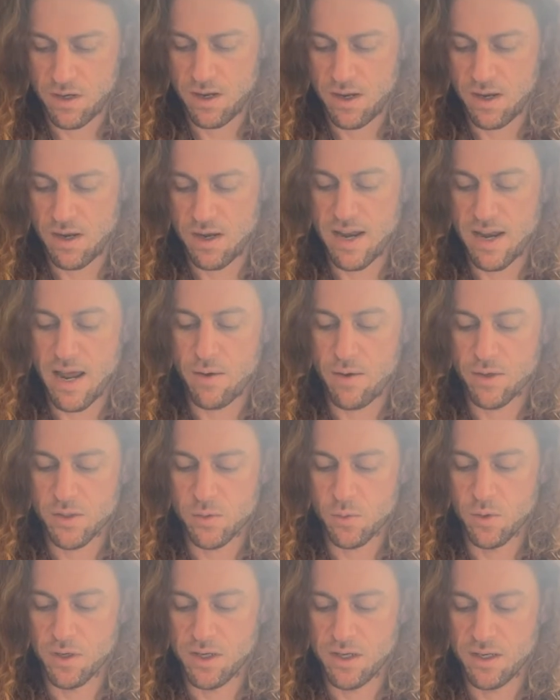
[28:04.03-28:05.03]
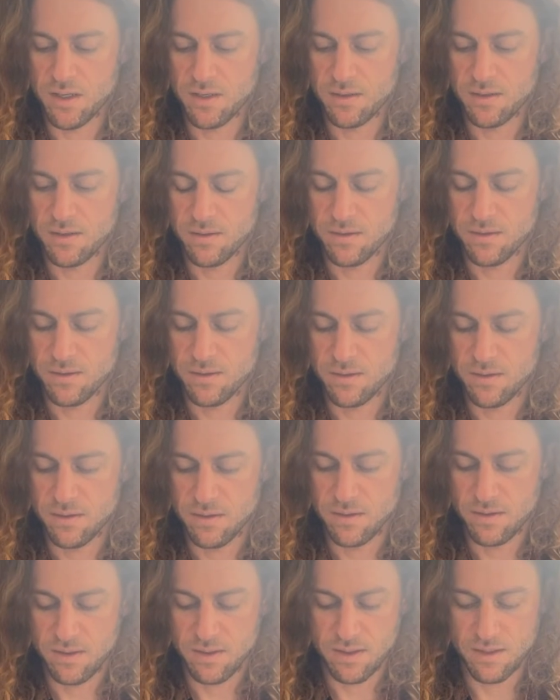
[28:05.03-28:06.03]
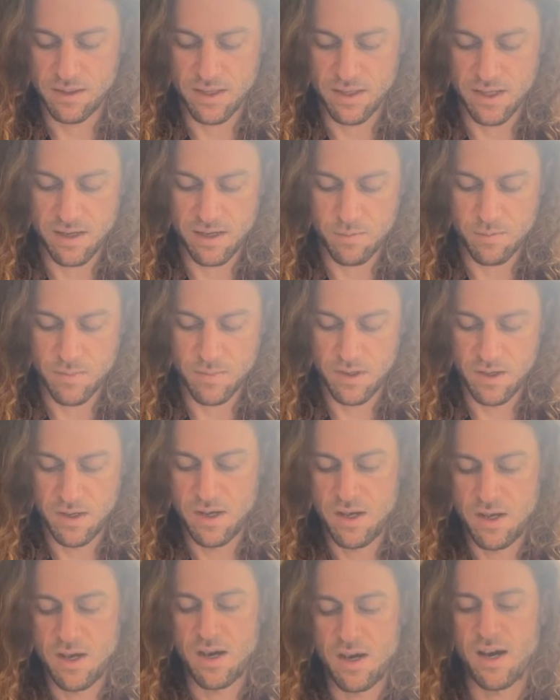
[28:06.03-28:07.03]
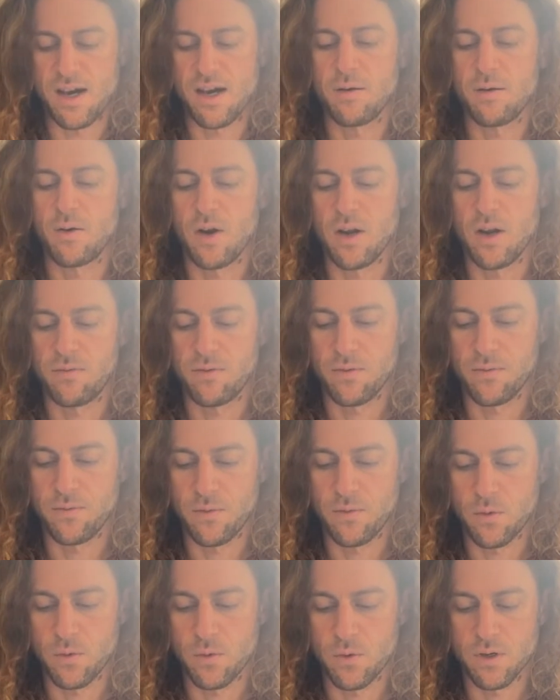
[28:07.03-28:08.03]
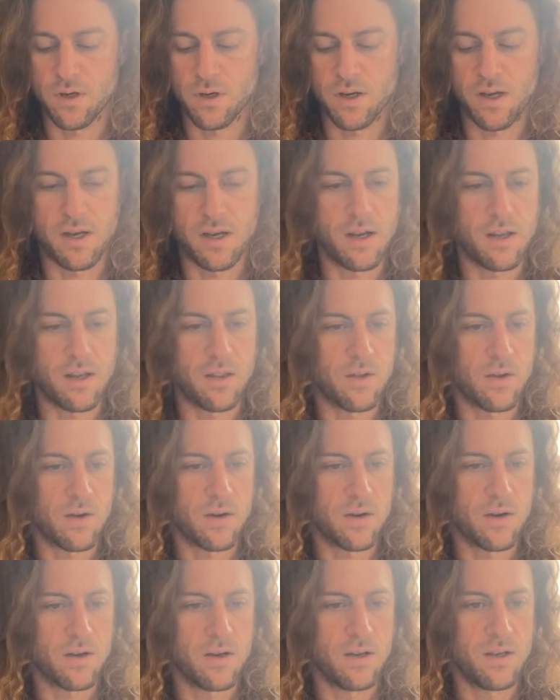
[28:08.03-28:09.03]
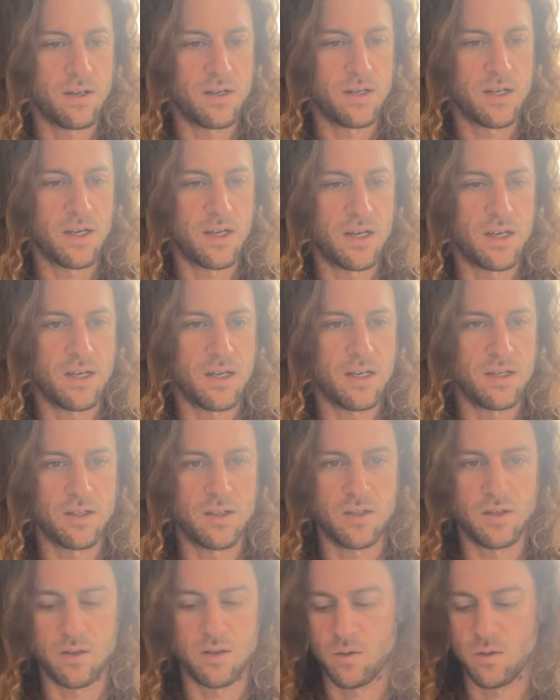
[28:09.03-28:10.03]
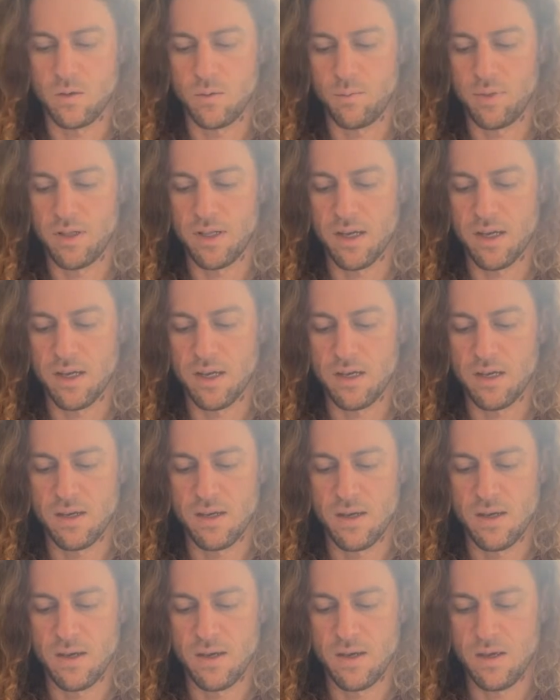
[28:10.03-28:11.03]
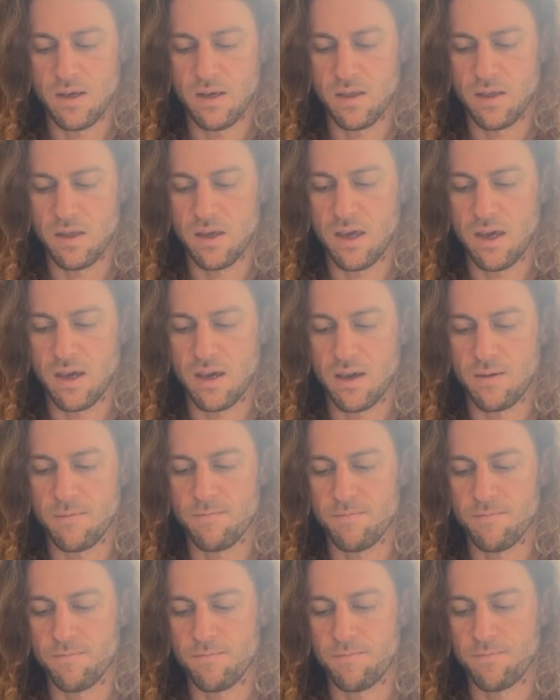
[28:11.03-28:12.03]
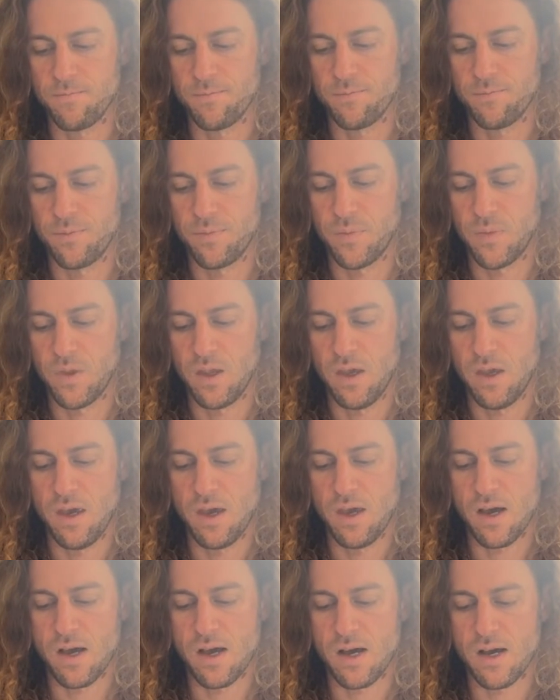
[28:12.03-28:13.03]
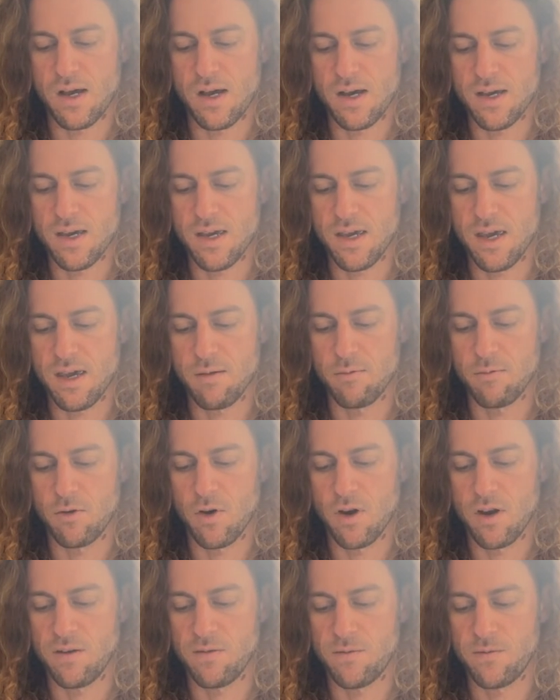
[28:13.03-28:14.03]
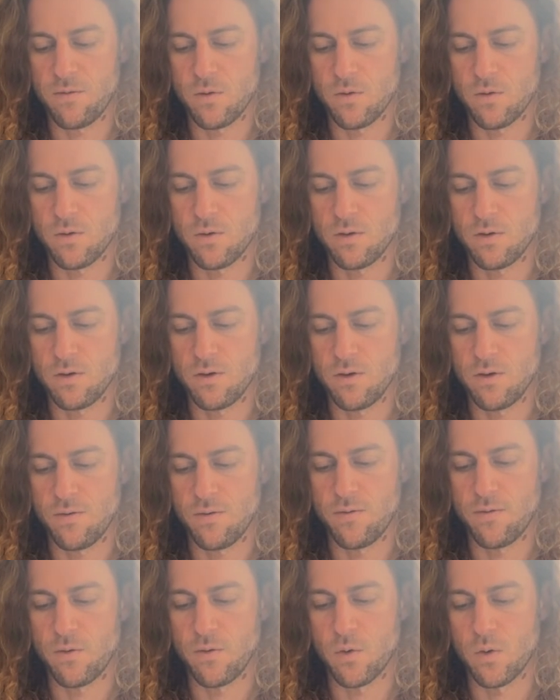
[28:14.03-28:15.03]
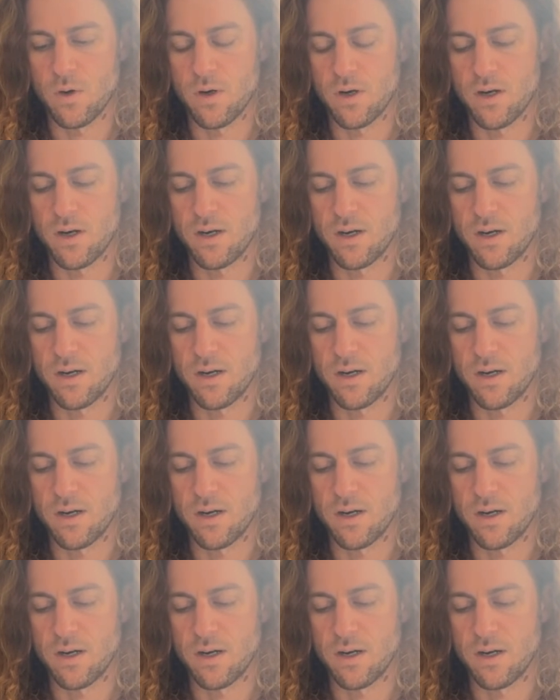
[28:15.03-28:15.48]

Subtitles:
now it's working, lame. I am grateful for another day to play the game. I am grateful for,